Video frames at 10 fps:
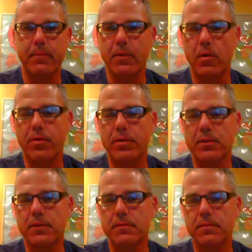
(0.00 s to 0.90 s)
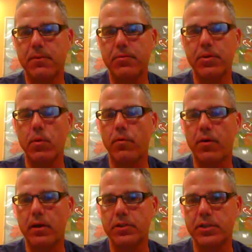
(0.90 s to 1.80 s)
There's 3
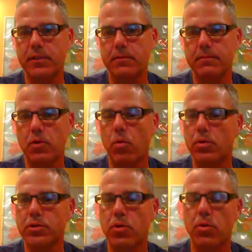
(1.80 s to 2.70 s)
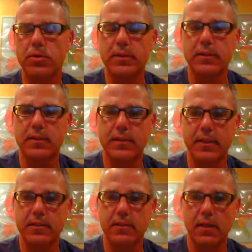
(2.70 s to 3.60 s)
overarching course goals and
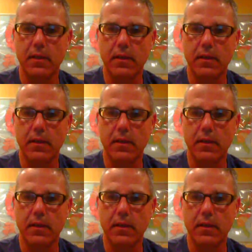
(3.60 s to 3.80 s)
6